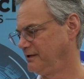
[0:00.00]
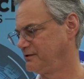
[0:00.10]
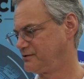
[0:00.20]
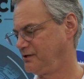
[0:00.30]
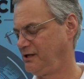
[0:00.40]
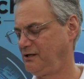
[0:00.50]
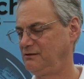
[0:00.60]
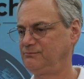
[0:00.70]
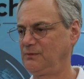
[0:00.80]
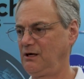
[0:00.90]
is
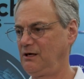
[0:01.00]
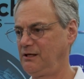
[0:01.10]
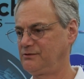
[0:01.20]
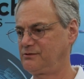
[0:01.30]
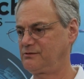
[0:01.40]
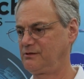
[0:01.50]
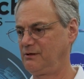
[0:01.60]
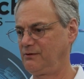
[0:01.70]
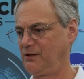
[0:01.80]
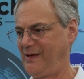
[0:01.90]

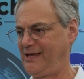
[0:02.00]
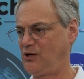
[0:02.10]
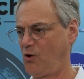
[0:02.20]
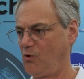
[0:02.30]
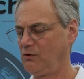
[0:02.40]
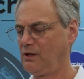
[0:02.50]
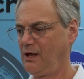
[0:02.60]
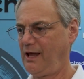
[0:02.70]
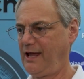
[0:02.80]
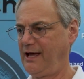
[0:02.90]
the main goal,
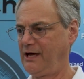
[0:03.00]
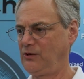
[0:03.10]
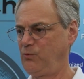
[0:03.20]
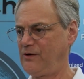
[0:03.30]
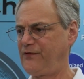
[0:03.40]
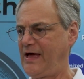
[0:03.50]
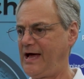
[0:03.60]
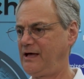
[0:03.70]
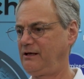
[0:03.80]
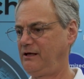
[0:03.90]
and with
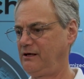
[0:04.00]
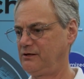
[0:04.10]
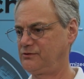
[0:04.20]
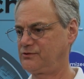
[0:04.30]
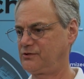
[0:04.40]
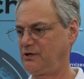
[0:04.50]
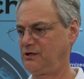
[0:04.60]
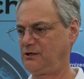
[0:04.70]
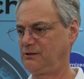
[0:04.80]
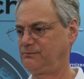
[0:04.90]
that is
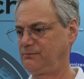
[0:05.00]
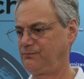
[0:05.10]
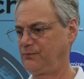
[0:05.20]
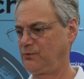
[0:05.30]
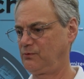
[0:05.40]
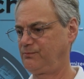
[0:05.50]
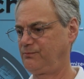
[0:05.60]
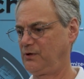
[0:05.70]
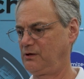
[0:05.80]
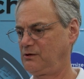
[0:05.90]
the
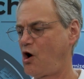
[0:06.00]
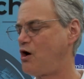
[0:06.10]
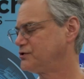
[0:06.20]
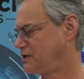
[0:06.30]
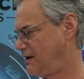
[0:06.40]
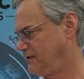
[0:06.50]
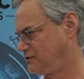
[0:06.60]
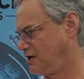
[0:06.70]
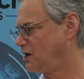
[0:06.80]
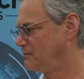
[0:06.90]
cost
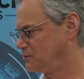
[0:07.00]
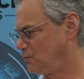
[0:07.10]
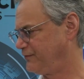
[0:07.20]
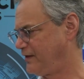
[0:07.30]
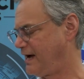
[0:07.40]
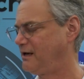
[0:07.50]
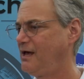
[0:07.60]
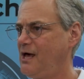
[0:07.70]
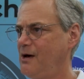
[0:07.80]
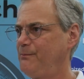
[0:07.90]
savings that comes with that.
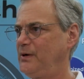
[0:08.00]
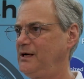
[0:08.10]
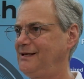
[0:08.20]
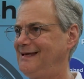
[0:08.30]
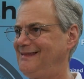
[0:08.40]
But